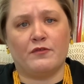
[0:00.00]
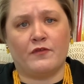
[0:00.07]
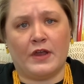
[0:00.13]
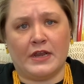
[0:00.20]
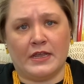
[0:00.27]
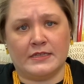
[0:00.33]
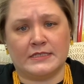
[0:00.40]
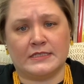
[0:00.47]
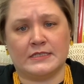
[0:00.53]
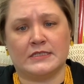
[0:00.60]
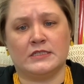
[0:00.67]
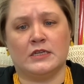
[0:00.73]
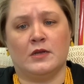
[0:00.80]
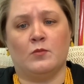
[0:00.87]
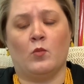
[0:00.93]
finance
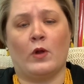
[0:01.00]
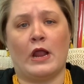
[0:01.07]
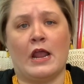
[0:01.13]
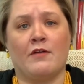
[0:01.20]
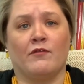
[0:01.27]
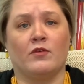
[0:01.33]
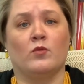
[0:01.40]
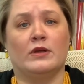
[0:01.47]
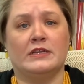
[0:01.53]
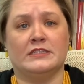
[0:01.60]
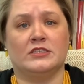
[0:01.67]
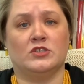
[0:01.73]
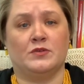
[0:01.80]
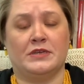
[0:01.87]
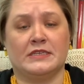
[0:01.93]
system where everyone is
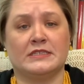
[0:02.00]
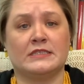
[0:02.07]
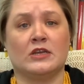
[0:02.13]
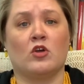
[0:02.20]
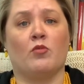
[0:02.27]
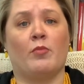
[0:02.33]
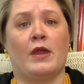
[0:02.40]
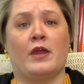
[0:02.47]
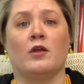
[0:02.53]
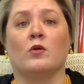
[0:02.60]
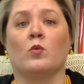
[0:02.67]
doing single payer,